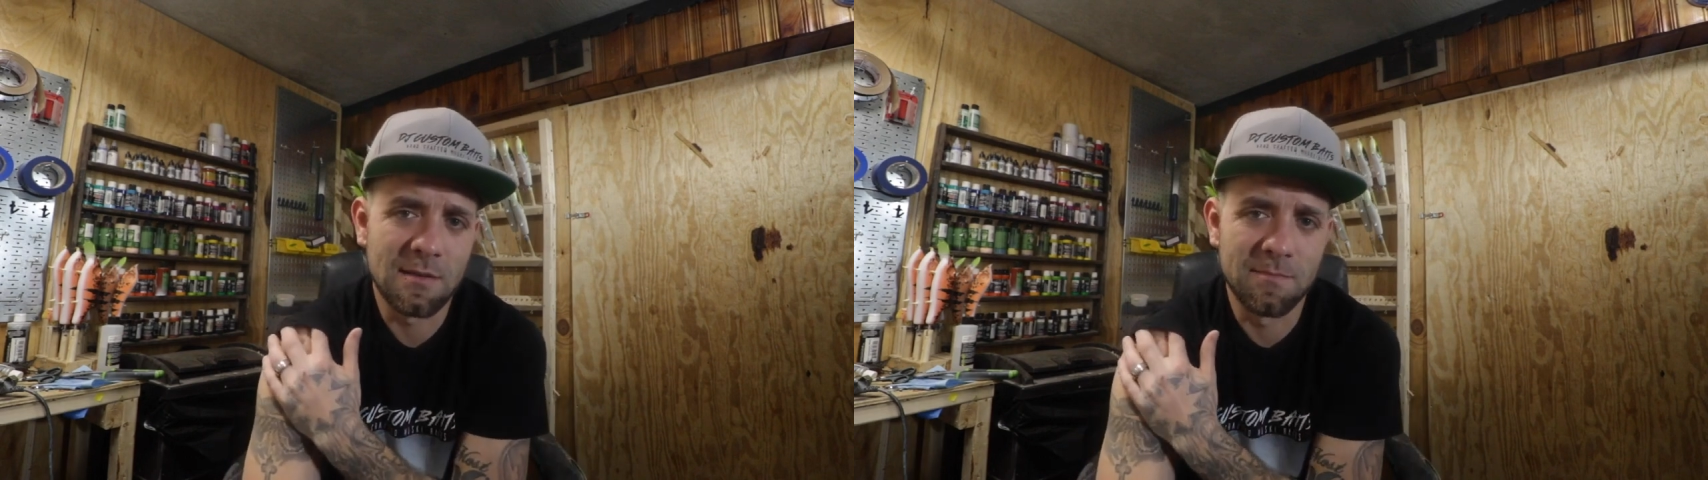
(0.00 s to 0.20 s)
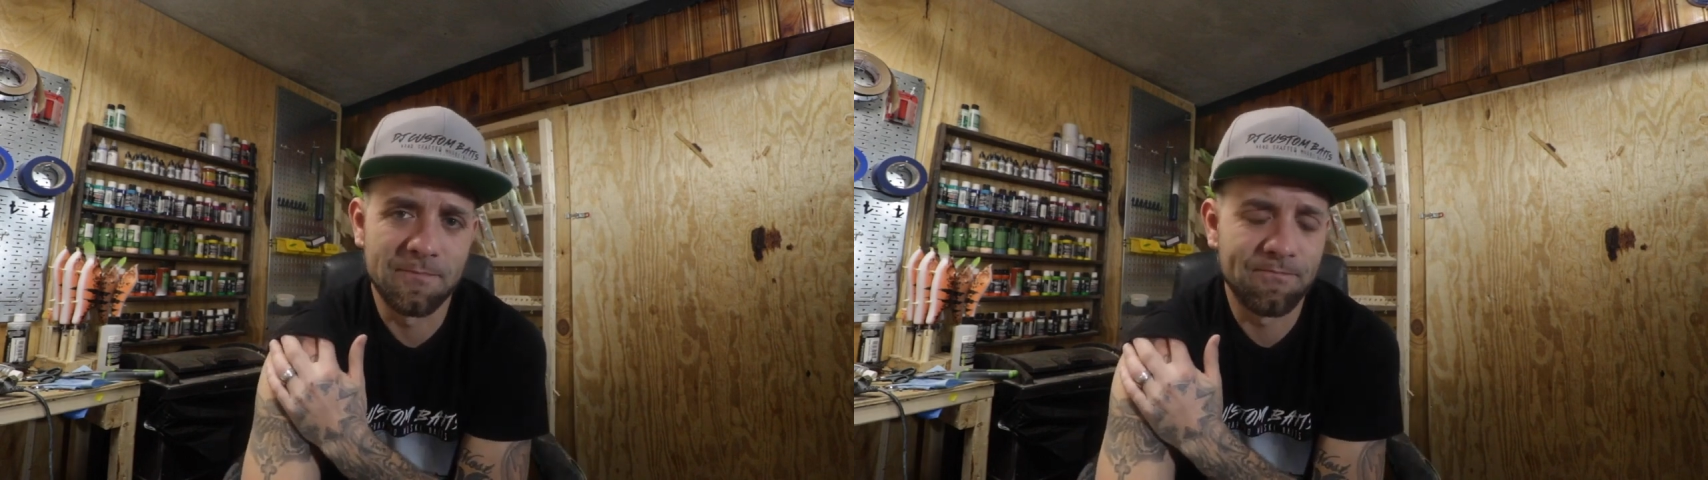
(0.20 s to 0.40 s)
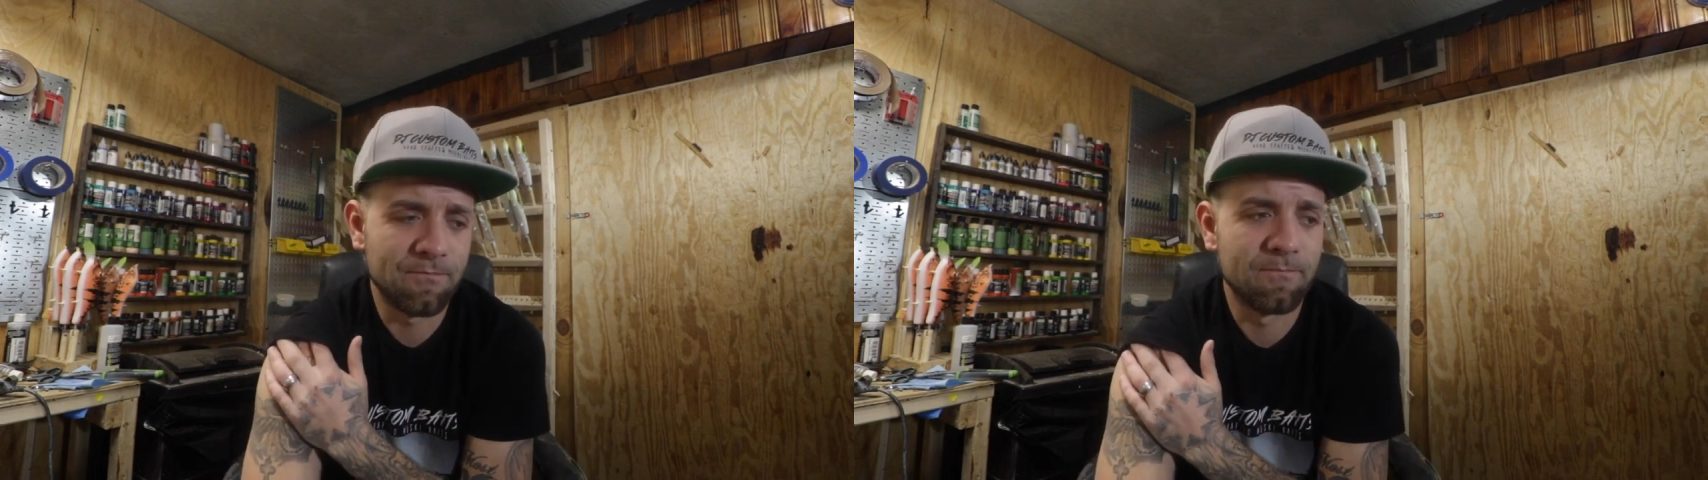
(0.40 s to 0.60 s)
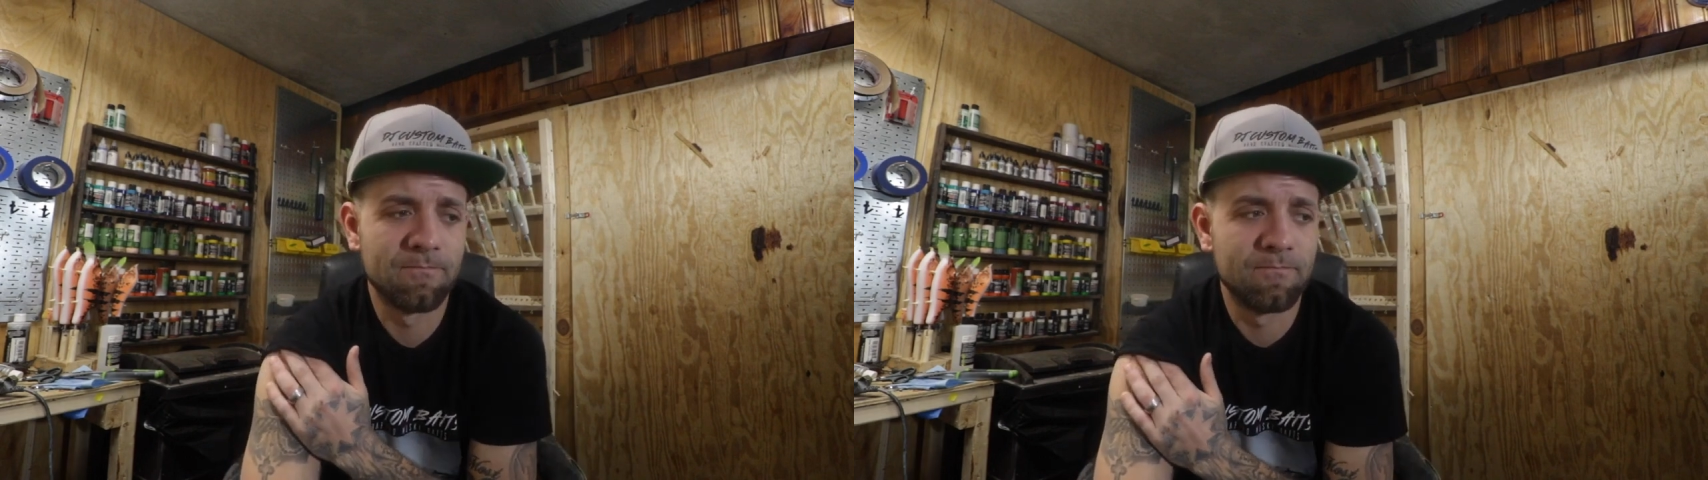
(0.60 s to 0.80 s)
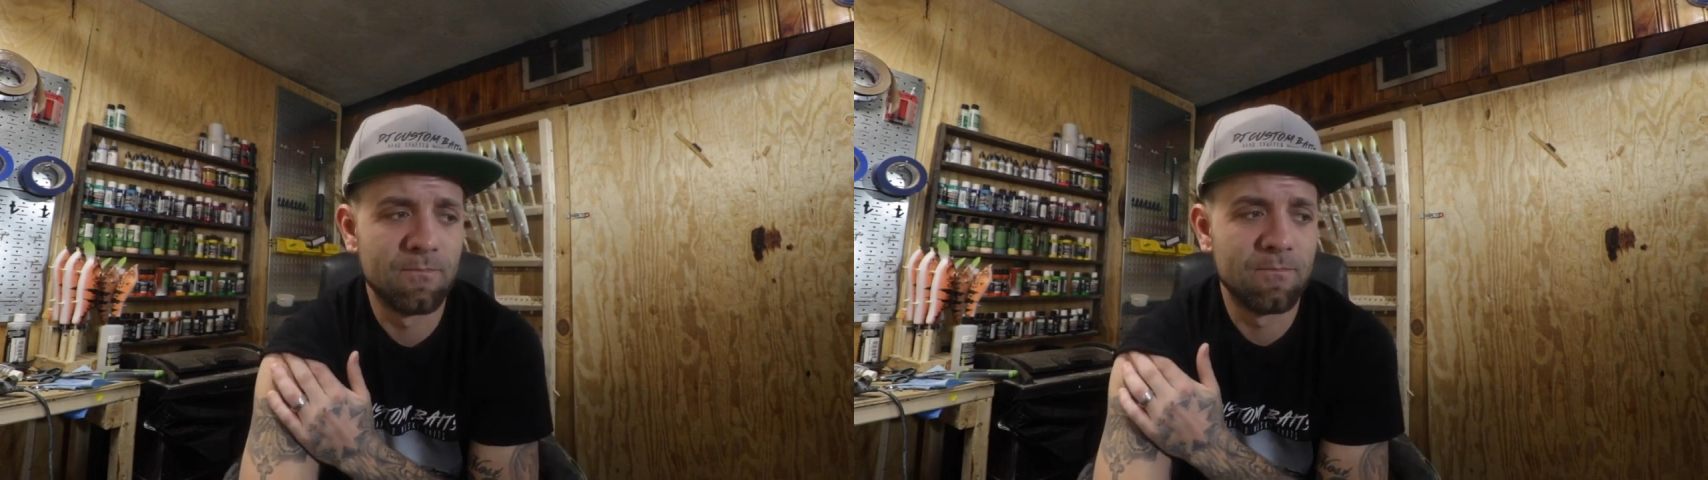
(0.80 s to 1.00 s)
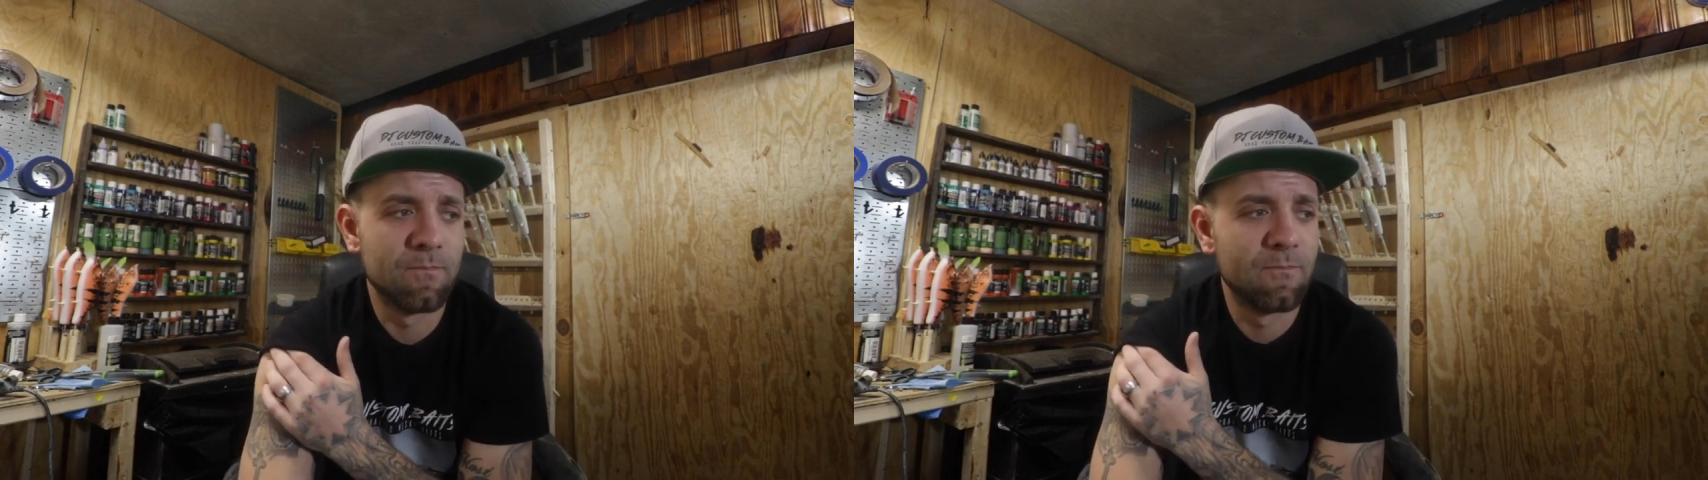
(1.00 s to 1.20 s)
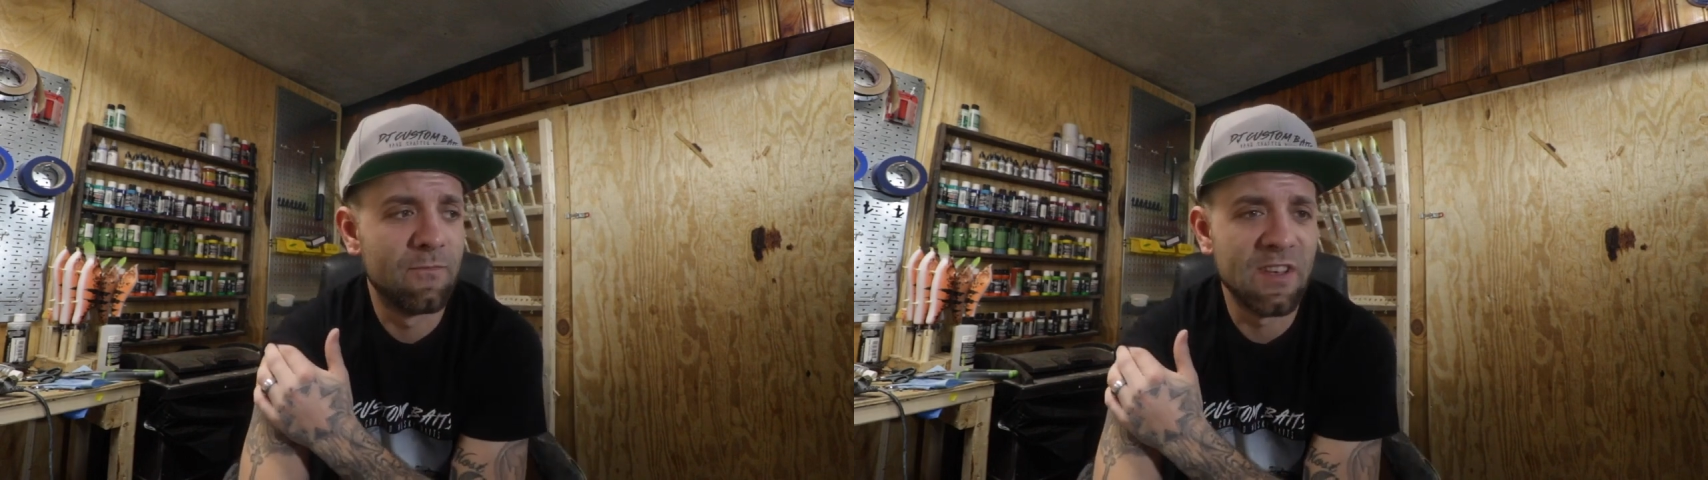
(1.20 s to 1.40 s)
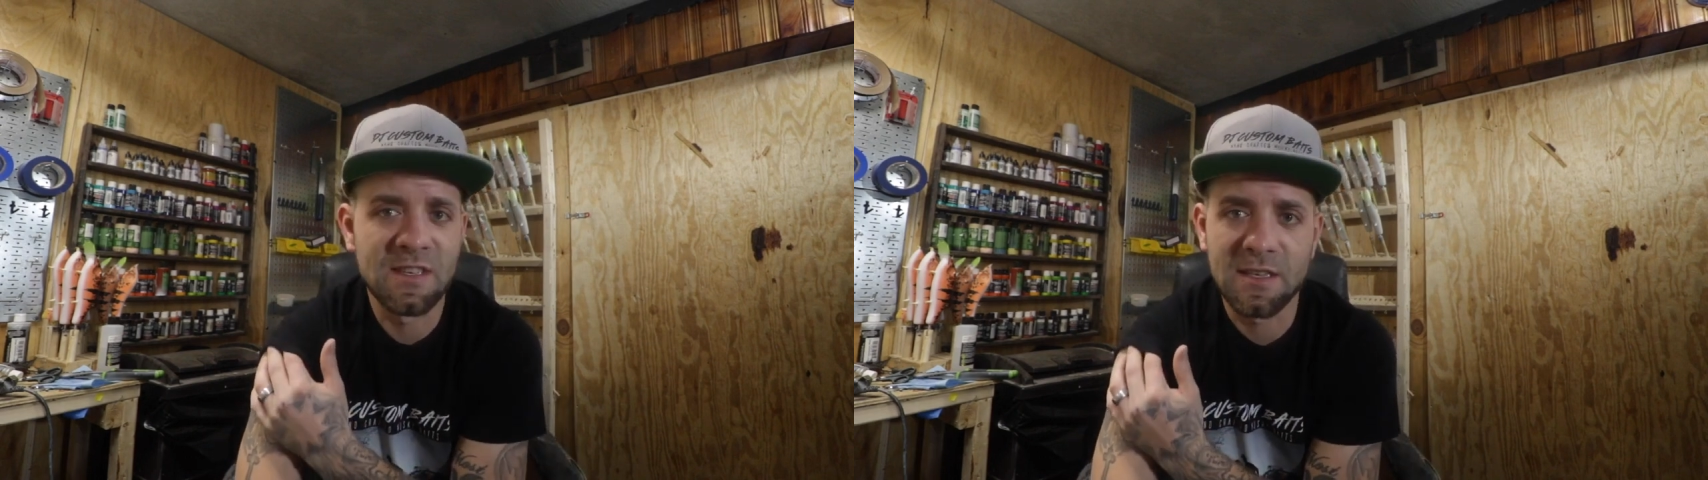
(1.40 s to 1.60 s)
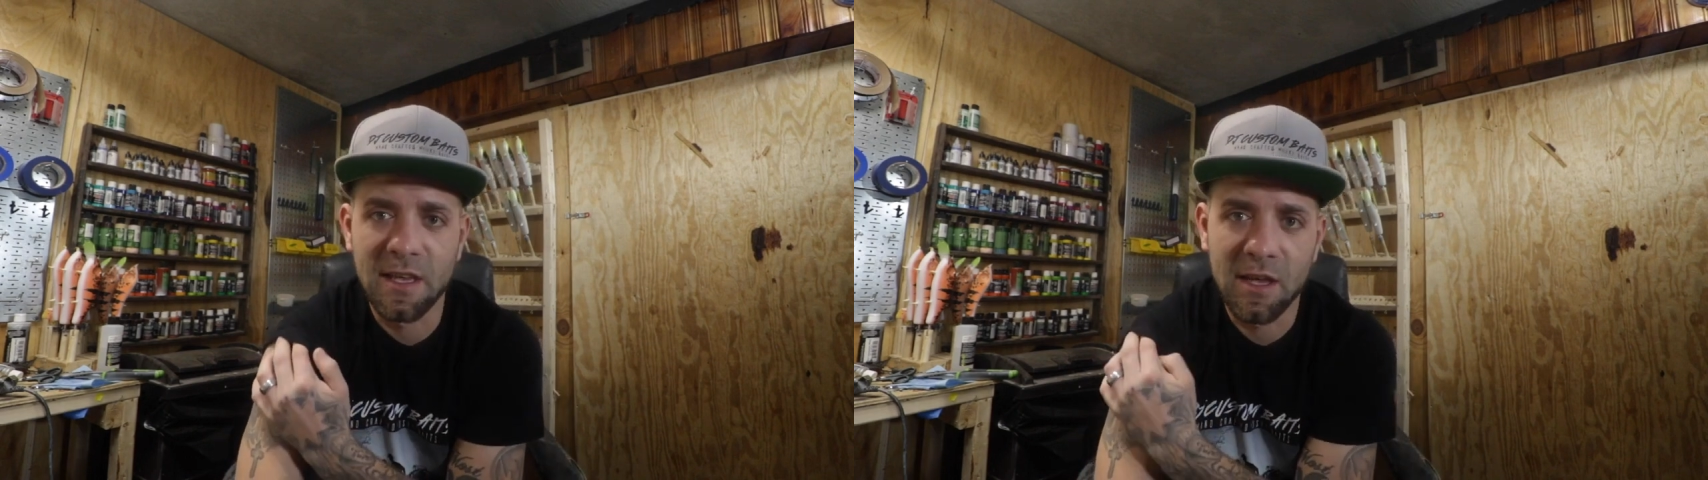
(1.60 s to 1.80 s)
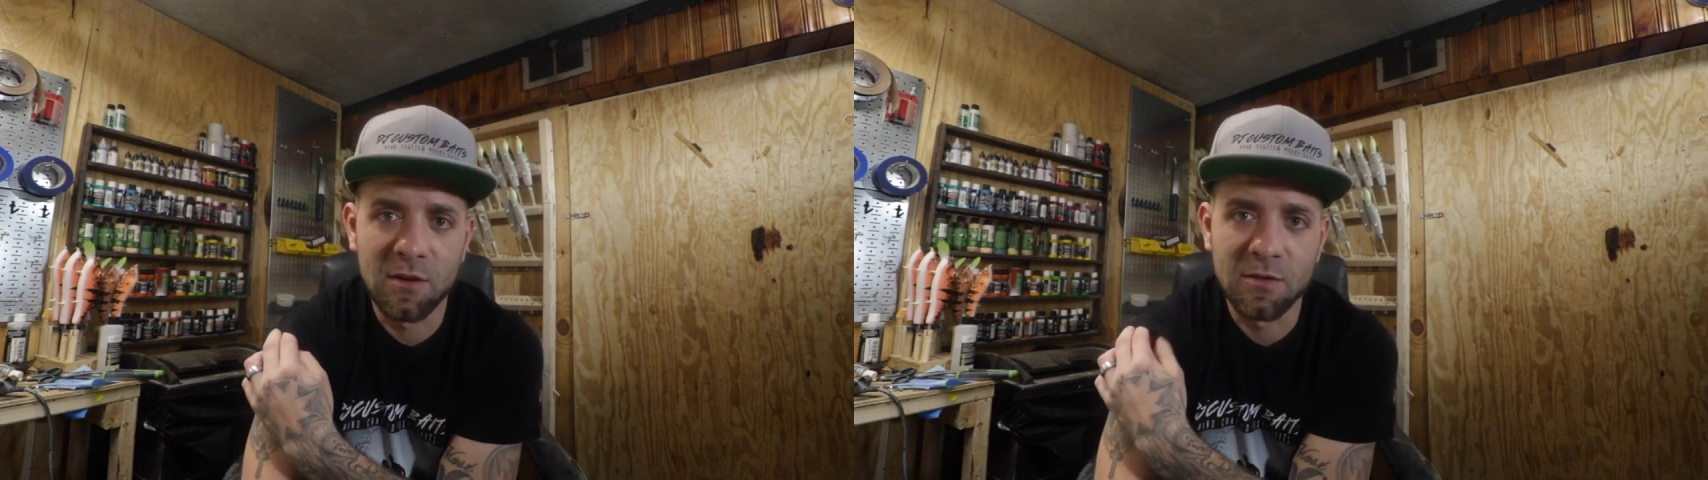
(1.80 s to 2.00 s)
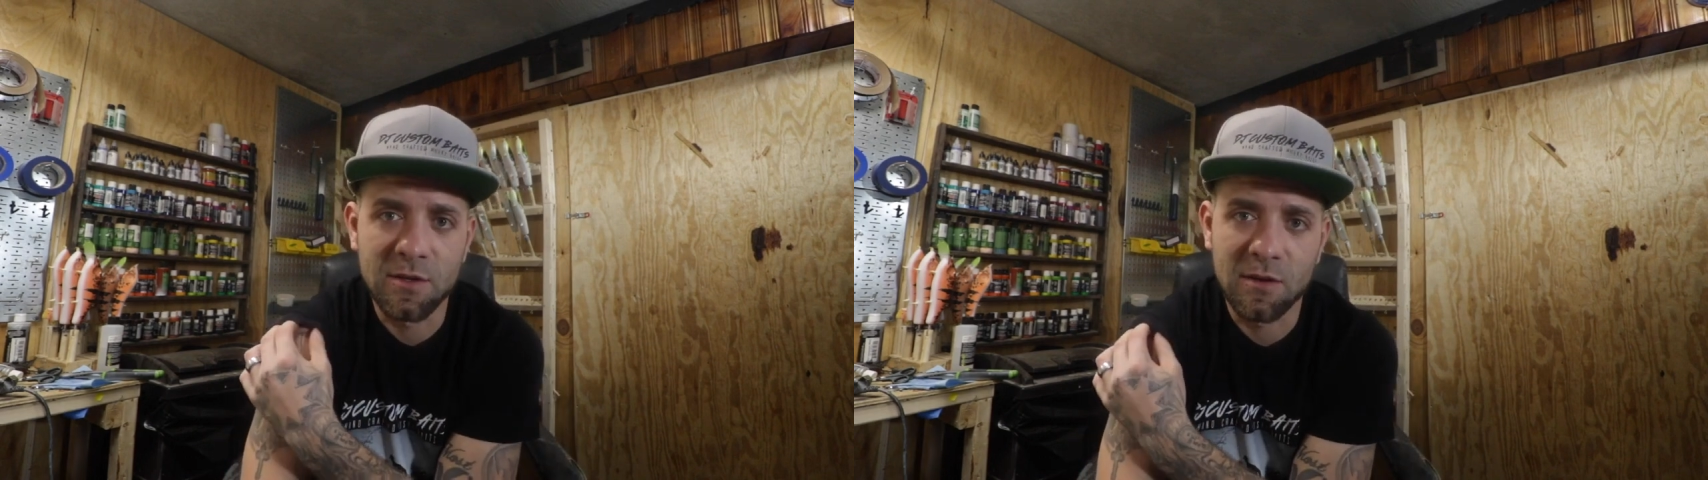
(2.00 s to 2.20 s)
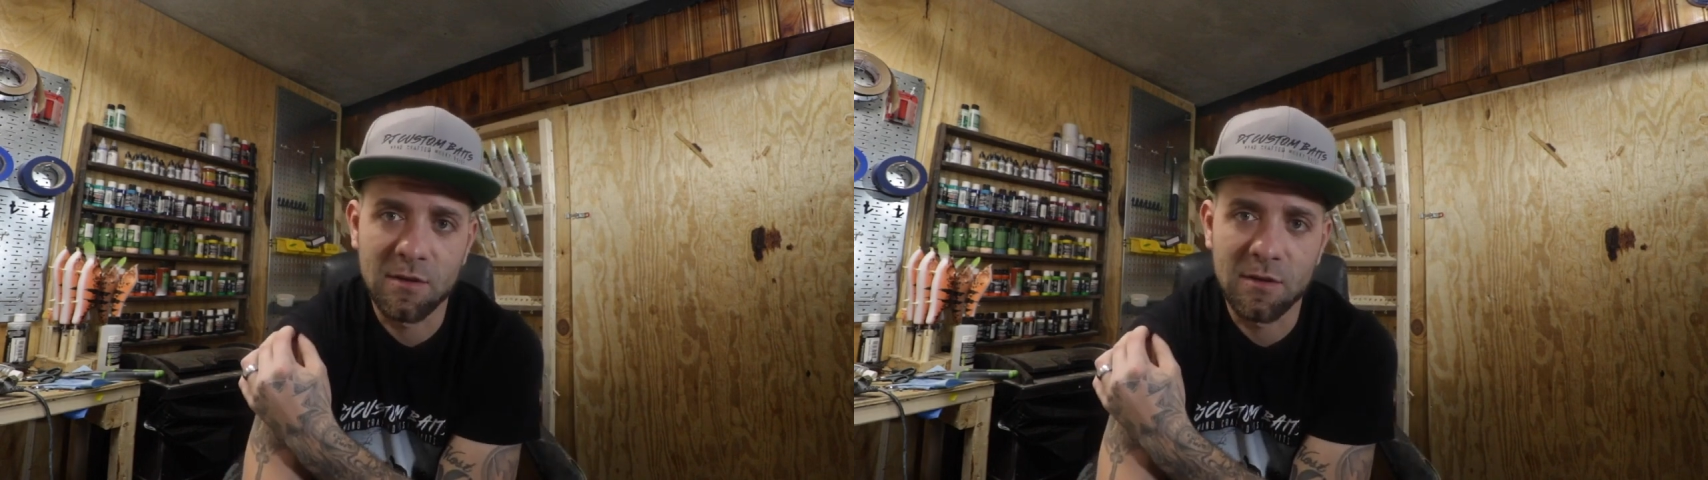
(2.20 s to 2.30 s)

some fins and gills